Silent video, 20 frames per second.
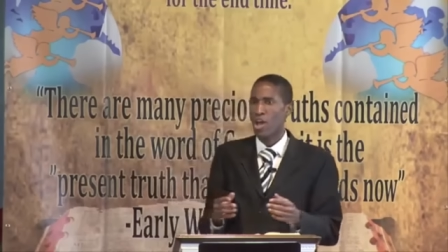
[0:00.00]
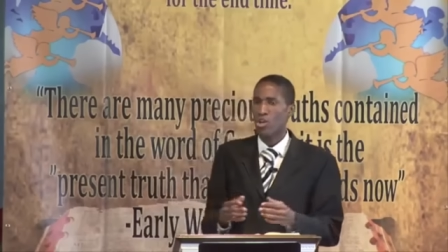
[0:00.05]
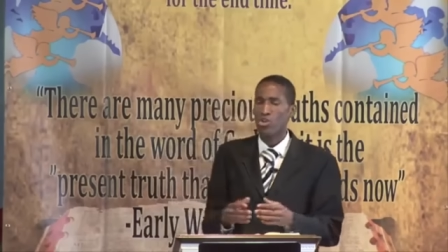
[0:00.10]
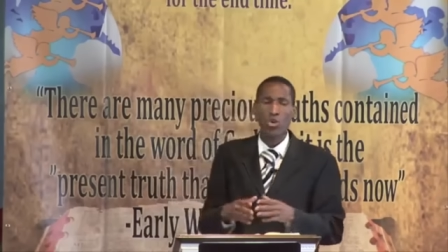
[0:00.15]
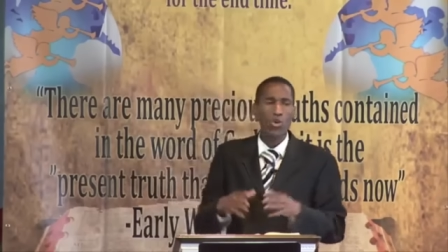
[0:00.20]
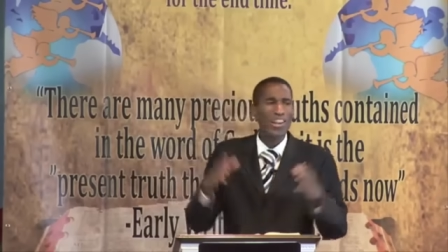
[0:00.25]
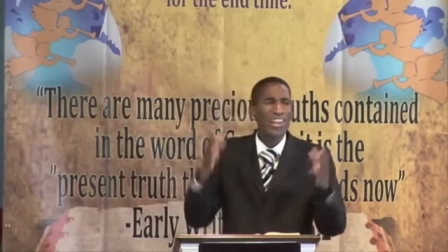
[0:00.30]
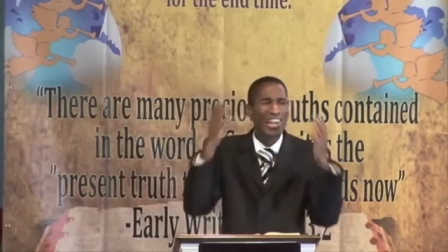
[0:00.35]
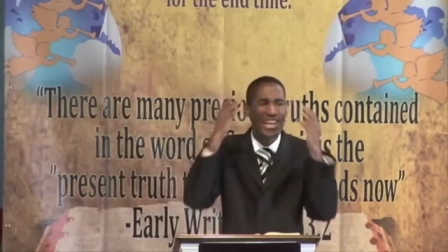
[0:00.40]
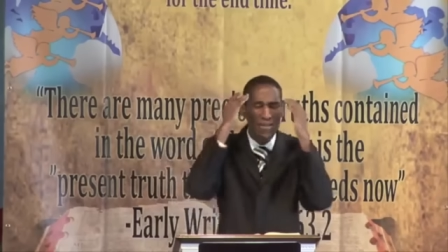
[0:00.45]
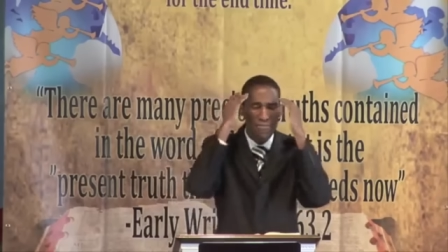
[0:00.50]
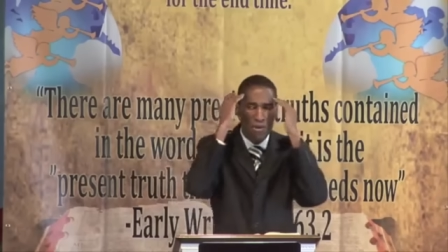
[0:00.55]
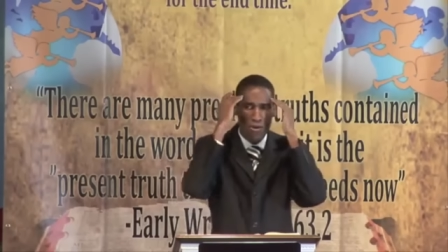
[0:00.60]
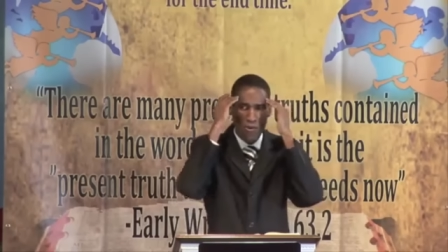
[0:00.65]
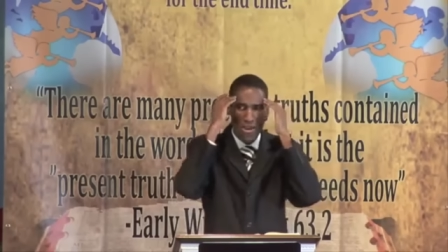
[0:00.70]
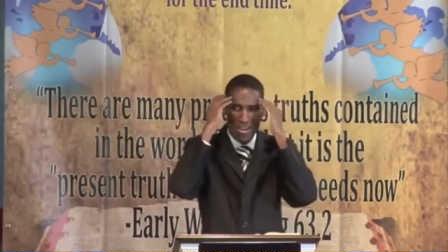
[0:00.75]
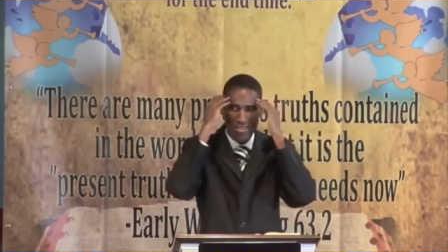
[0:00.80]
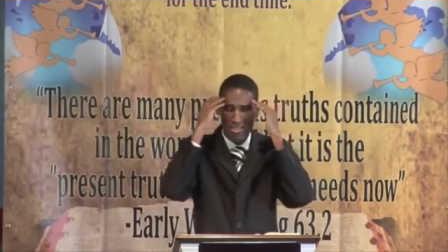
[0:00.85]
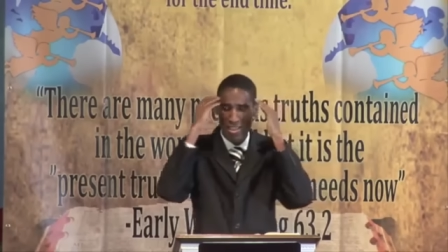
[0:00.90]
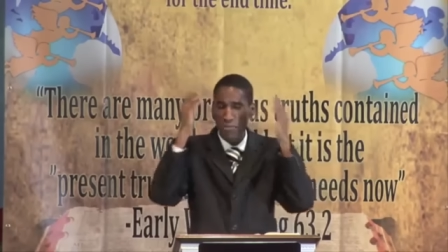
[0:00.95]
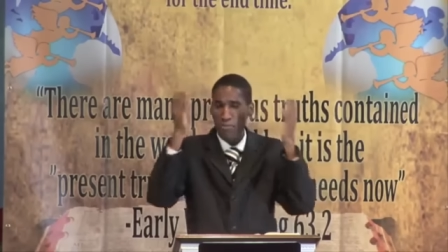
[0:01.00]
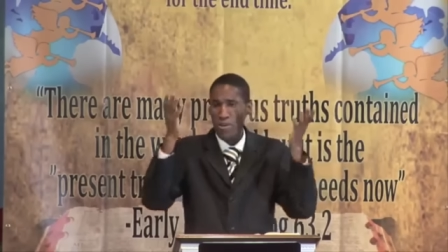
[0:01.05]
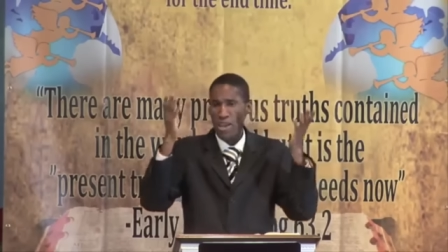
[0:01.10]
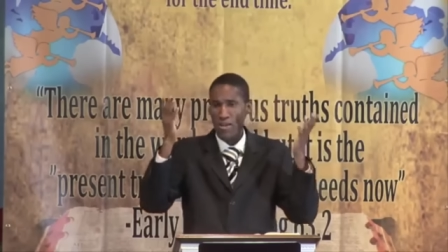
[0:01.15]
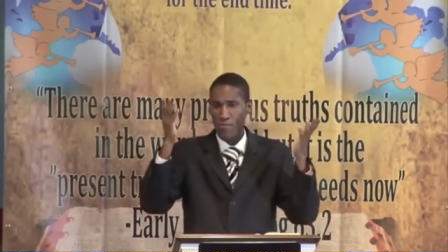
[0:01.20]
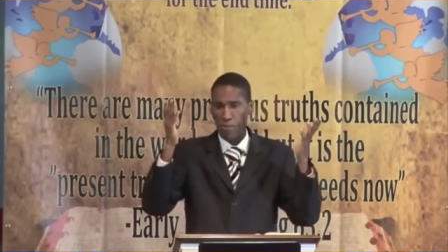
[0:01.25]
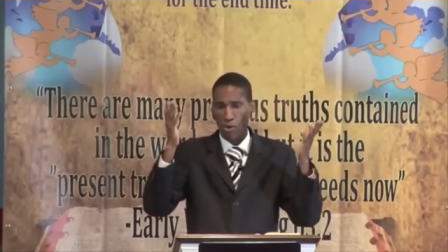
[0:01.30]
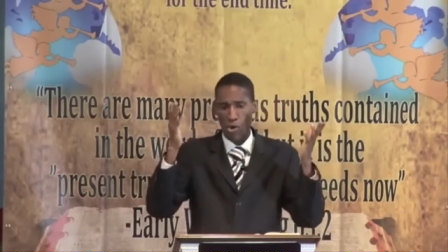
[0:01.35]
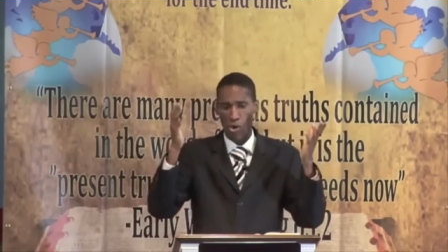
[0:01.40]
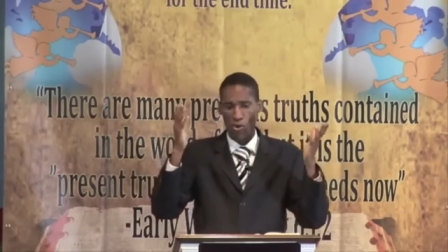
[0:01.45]
to liberate the
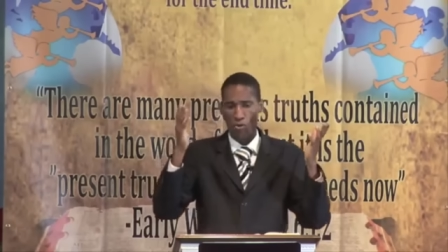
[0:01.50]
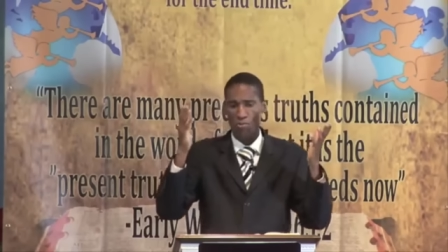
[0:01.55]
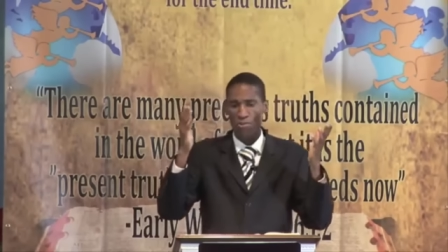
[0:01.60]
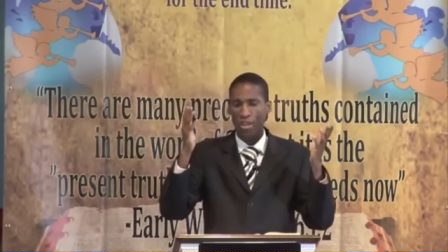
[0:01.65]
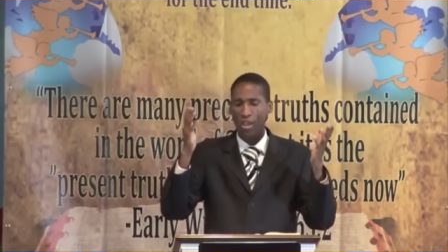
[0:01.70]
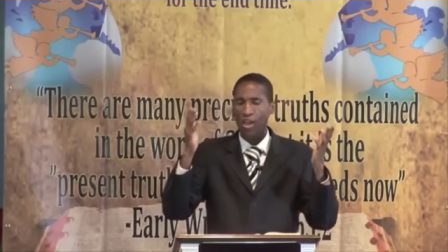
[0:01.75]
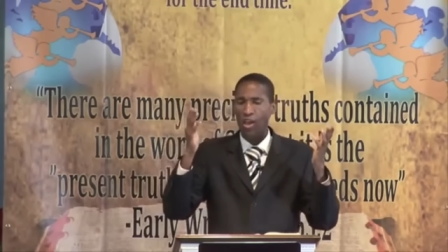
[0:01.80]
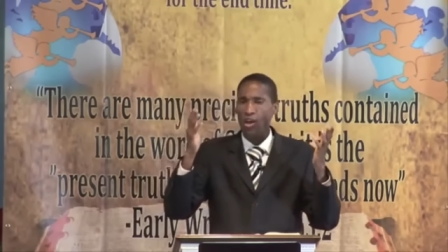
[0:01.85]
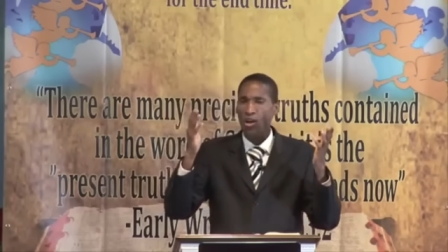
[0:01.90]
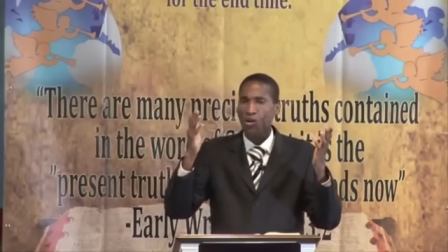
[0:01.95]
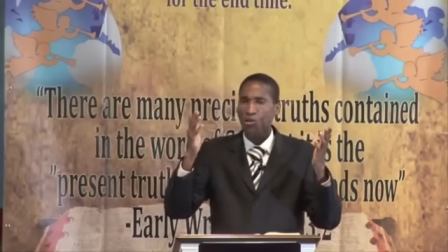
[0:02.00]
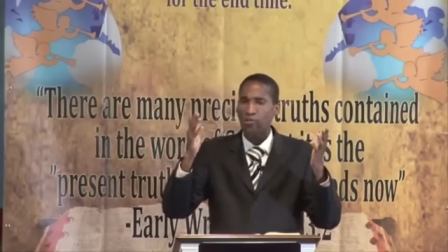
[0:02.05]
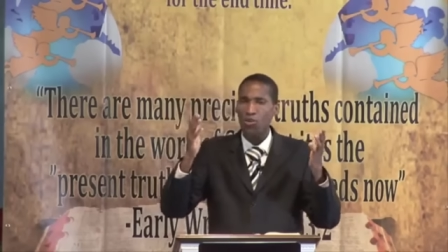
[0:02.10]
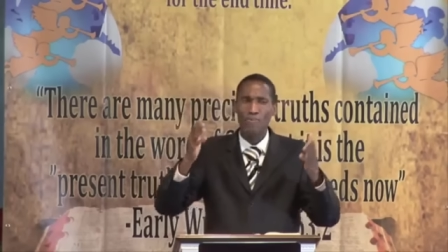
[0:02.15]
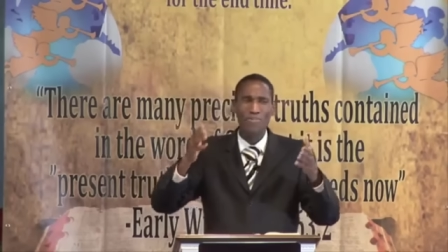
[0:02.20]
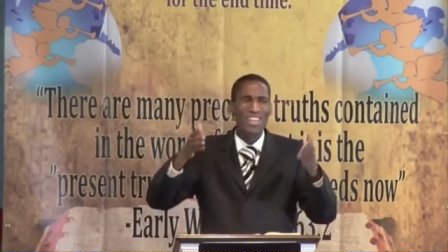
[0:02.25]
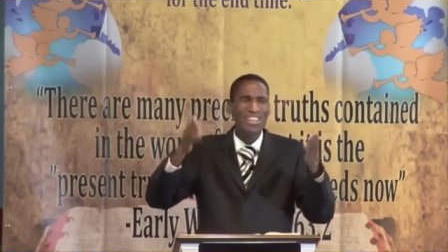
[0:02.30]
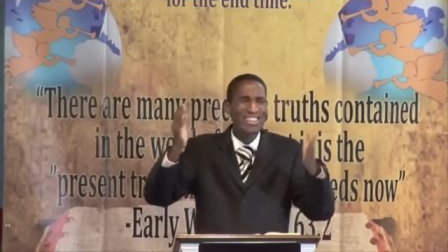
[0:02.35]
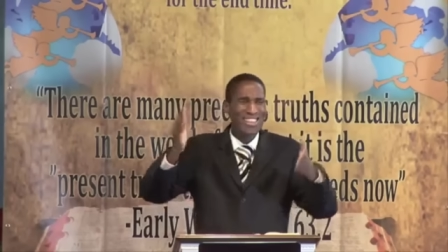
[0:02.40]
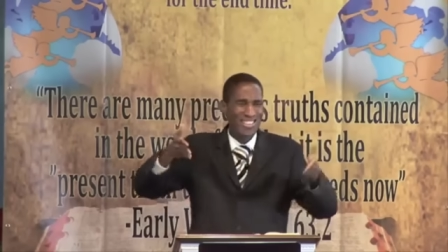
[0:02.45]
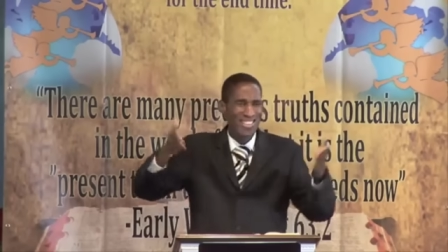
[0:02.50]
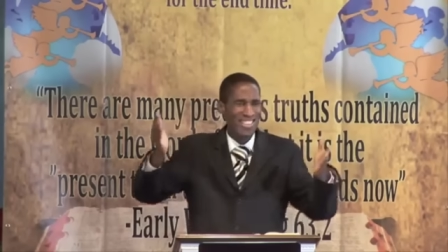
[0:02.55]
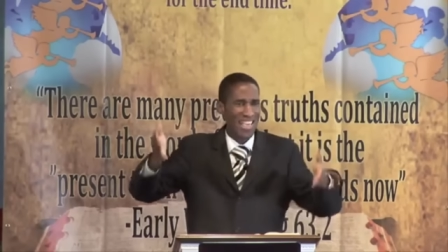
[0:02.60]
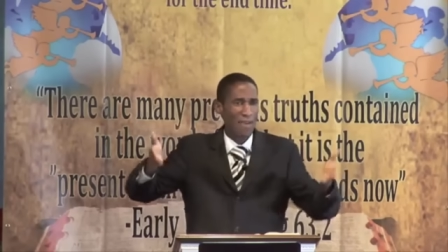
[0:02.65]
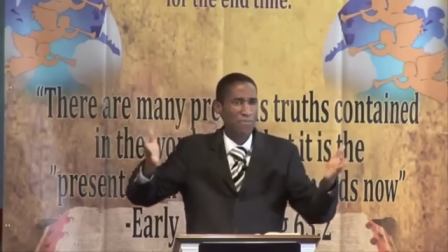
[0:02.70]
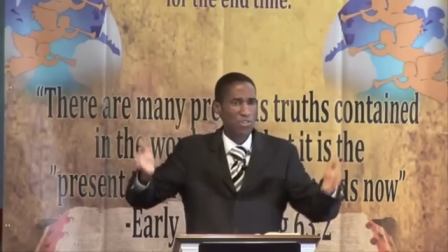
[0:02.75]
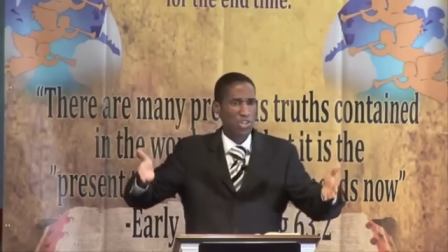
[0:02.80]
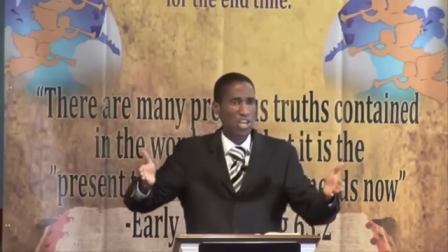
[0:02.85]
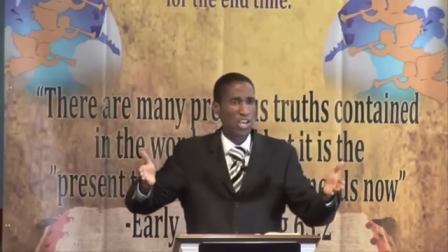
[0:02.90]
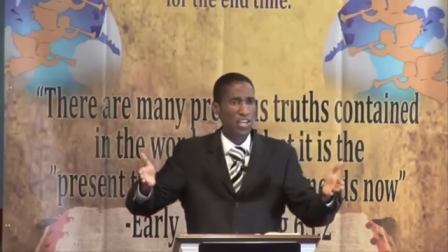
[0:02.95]
people from the
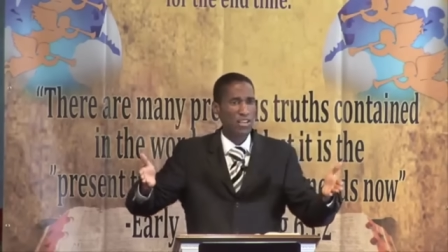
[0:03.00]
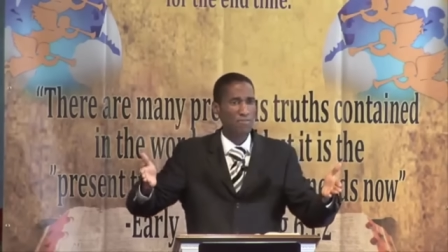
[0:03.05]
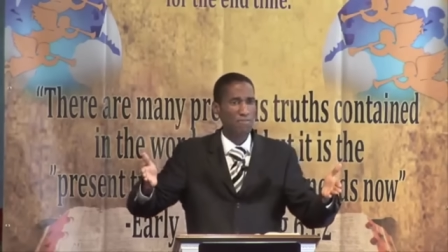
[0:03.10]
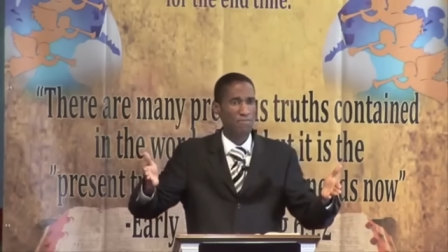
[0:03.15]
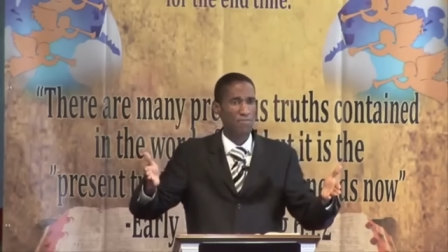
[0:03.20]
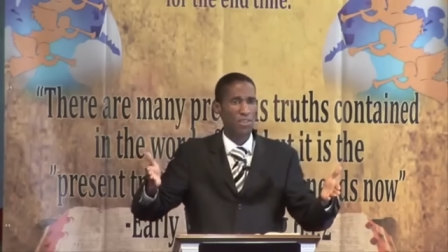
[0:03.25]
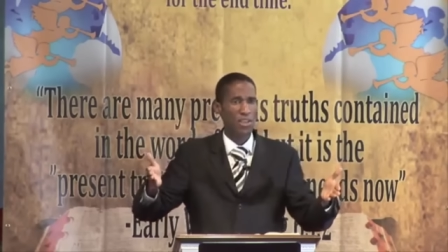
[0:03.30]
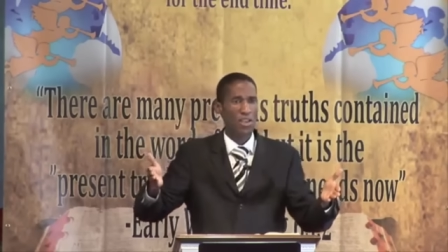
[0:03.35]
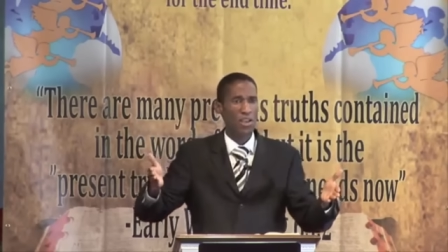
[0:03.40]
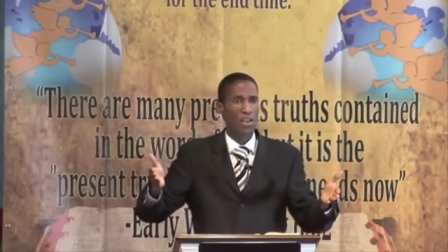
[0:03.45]
deception.